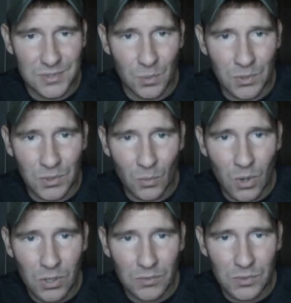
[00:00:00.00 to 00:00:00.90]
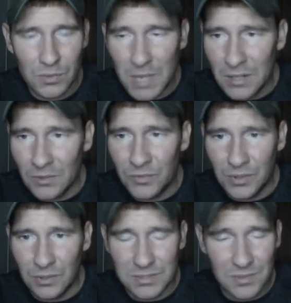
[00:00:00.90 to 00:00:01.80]
to where they're walking through the
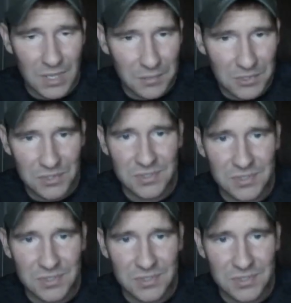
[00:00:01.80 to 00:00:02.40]
battlefields and the images